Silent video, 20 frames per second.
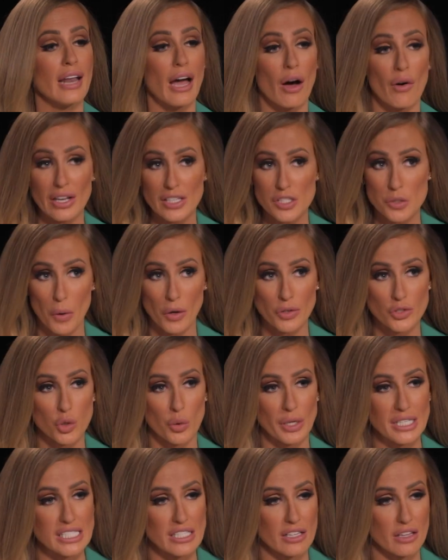Now, Expo
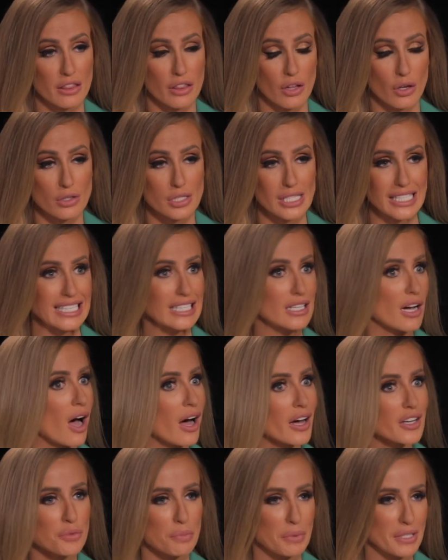2030
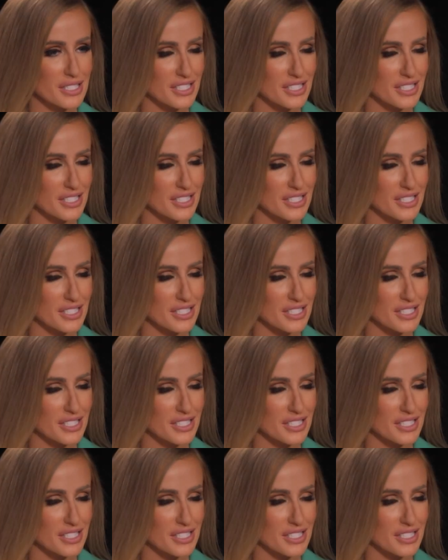can't be